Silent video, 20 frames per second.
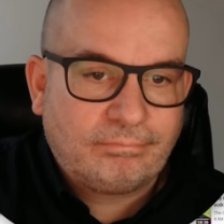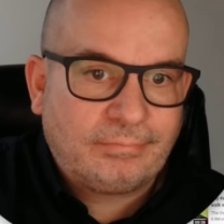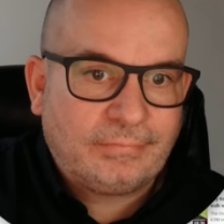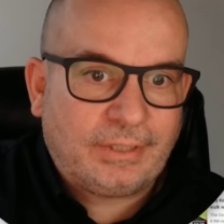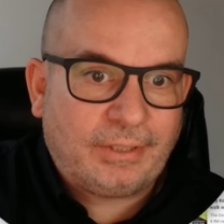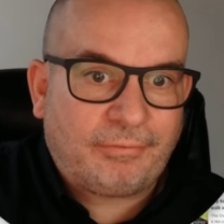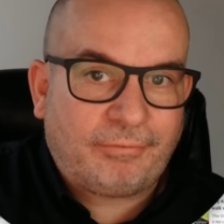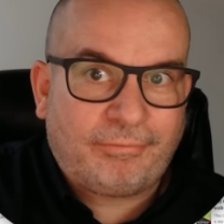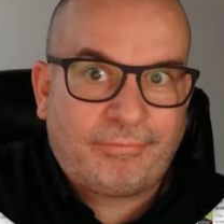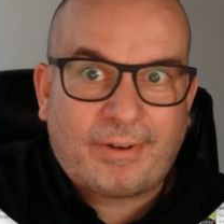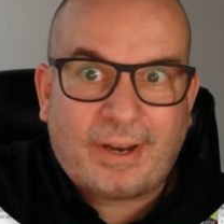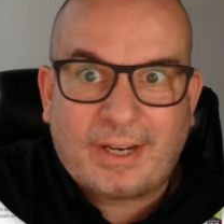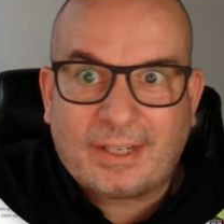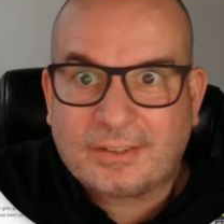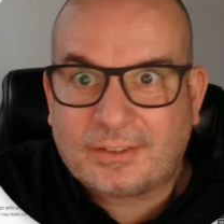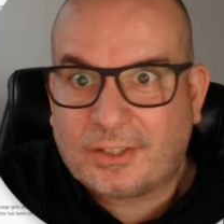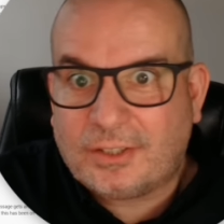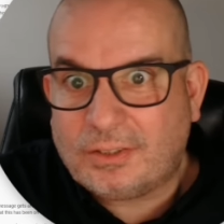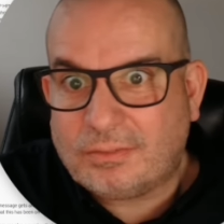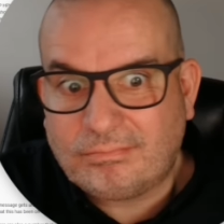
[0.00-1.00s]
The fact
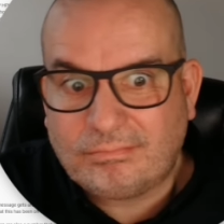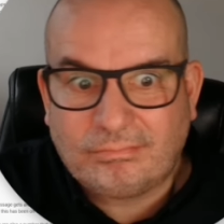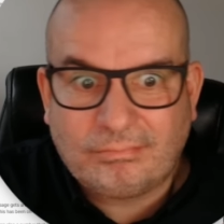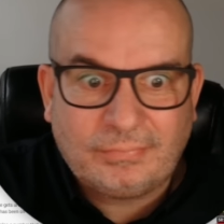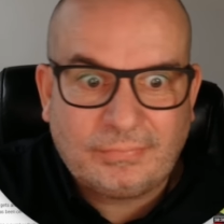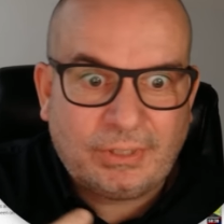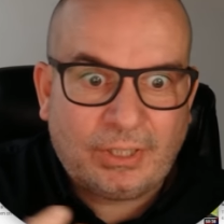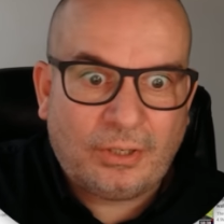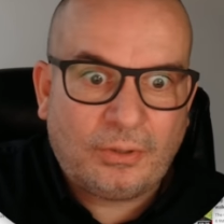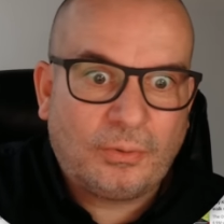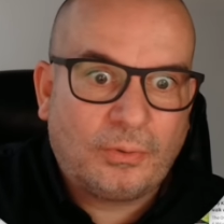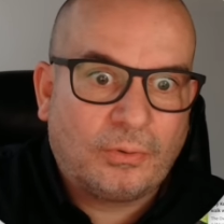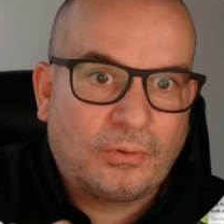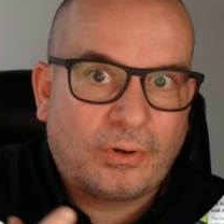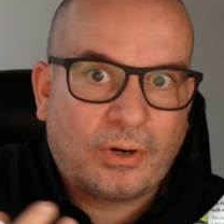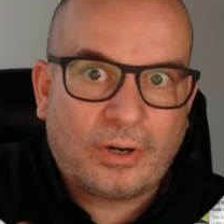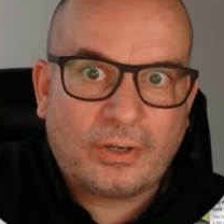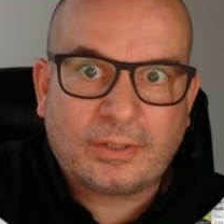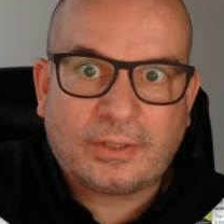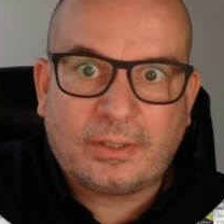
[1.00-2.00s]
that you or
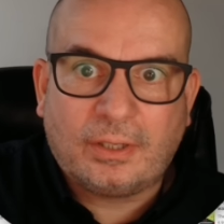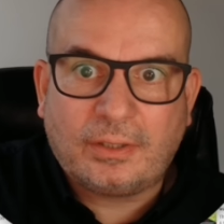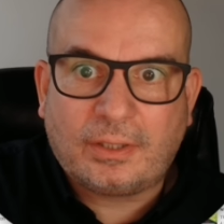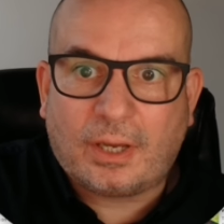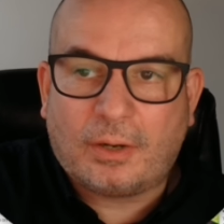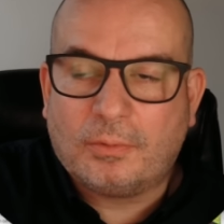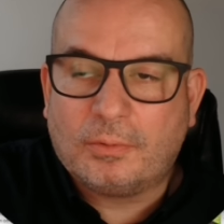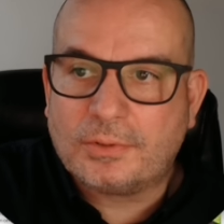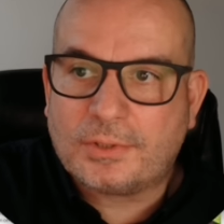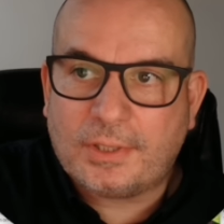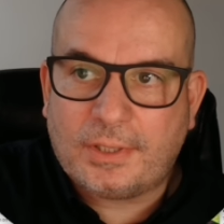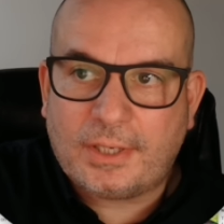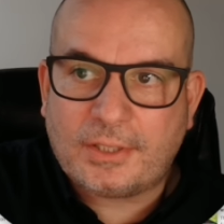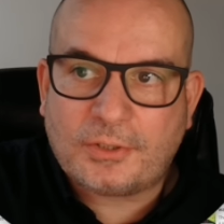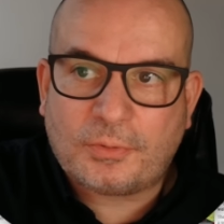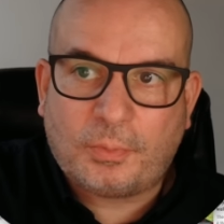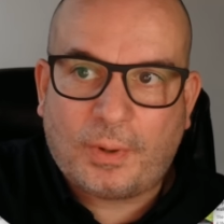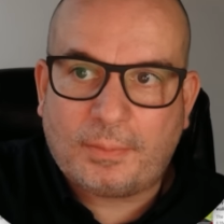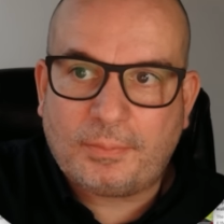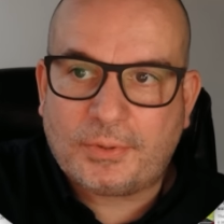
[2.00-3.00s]
I can go onto this
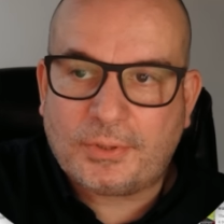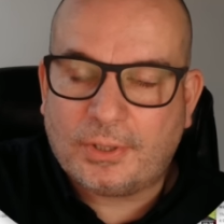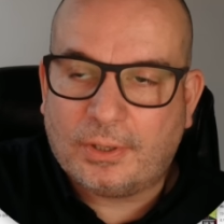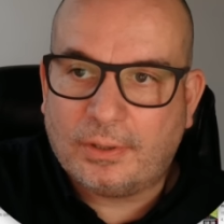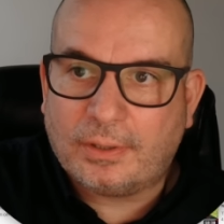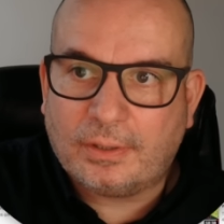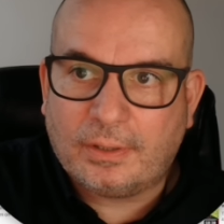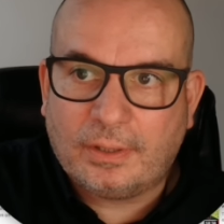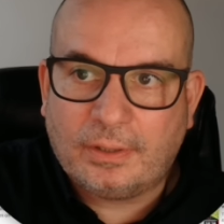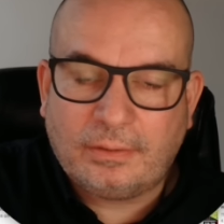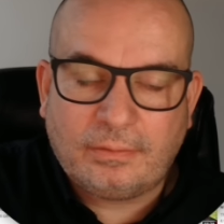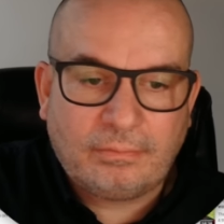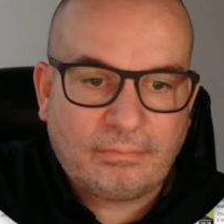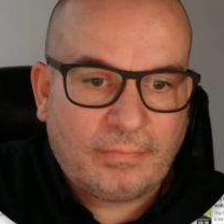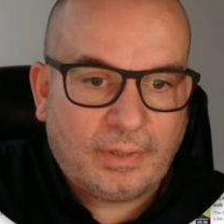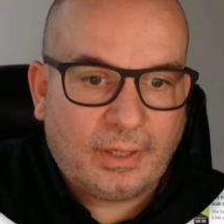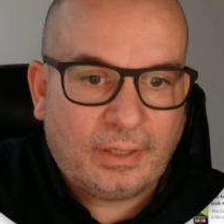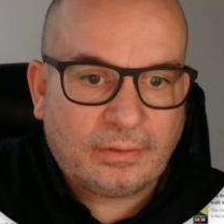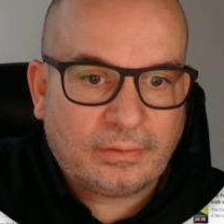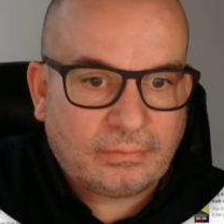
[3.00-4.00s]
website
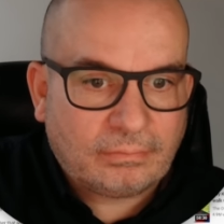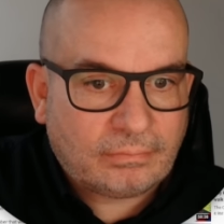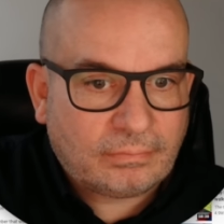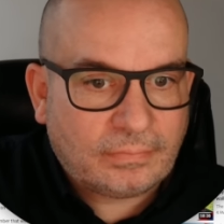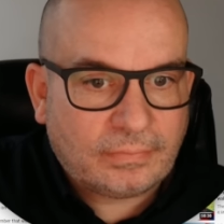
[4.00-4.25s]
and